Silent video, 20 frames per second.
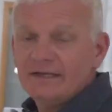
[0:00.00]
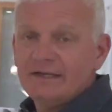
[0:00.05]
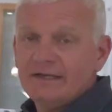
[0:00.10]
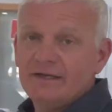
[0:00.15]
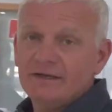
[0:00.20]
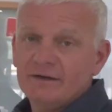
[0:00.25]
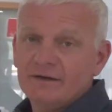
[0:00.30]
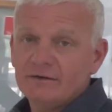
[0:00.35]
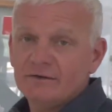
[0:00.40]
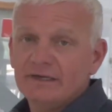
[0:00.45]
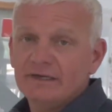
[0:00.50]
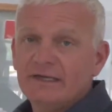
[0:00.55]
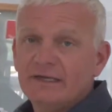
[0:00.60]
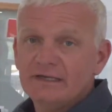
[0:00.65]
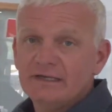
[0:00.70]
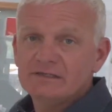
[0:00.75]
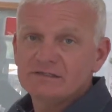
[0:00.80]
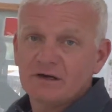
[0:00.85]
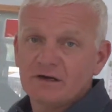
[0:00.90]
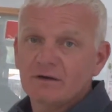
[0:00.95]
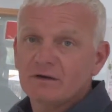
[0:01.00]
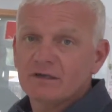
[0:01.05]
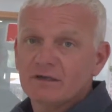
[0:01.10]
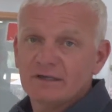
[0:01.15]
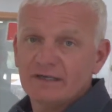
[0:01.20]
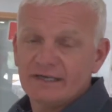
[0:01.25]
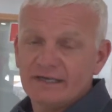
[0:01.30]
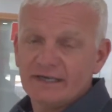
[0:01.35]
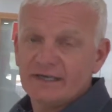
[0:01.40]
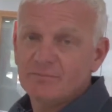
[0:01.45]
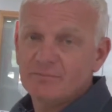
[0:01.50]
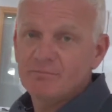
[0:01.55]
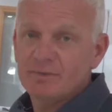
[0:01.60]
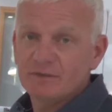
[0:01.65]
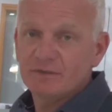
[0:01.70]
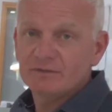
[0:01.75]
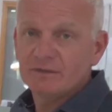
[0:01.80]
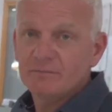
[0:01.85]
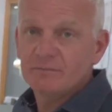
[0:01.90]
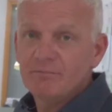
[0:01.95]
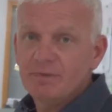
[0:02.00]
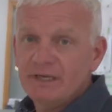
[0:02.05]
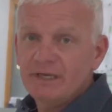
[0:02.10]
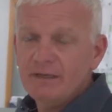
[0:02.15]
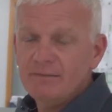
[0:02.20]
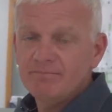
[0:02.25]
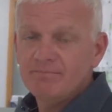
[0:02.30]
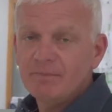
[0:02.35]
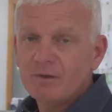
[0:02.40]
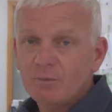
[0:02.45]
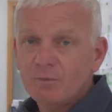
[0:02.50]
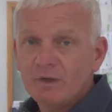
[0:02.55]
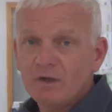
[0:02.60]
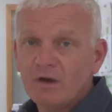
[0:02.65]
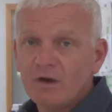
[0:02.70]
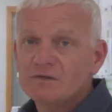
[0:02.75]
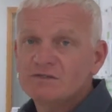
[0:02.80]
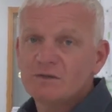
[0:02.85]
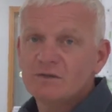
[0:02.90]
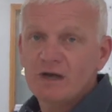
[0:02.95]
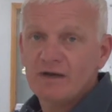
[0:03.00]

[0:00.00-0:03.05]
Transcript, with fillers: here is our clinic in building B. We also